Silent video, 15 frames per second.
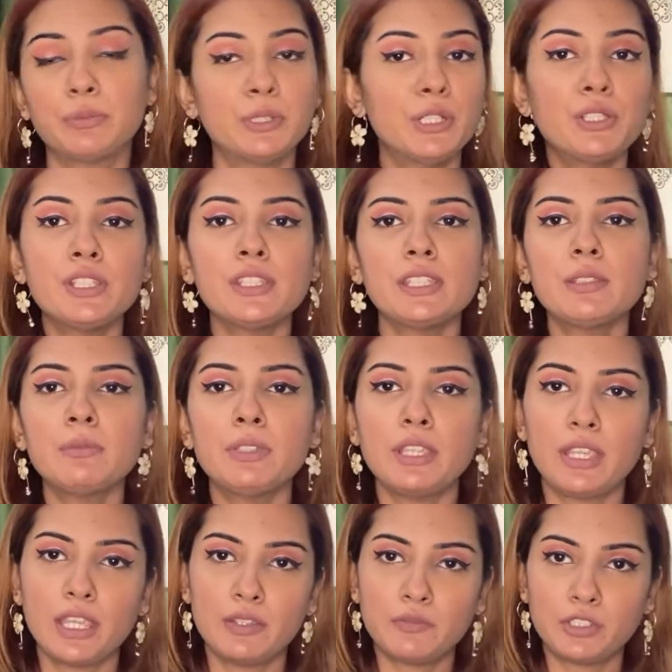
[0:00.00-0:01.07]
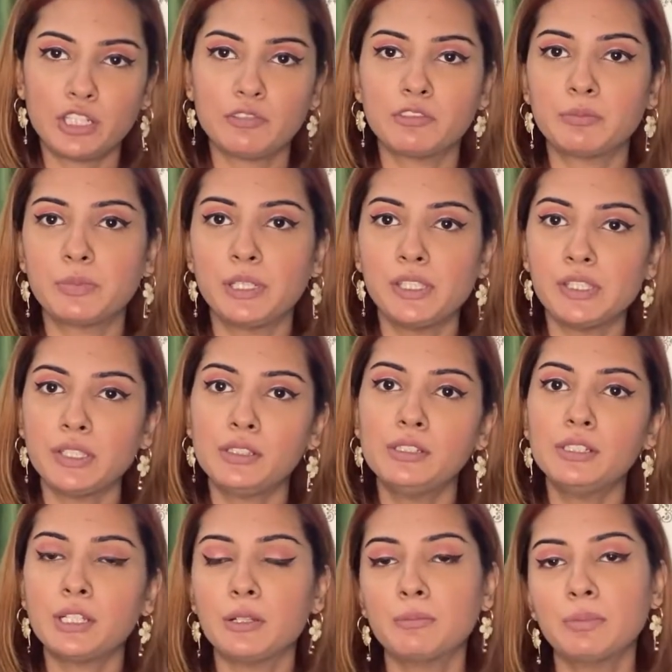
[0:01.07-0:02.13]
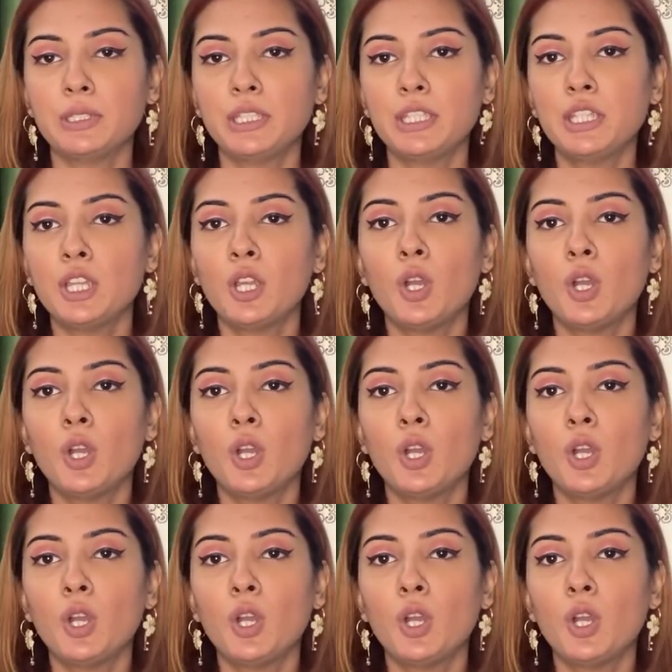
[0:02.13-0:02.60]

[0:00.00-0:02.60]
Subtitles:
purchasing behavior of a particular company,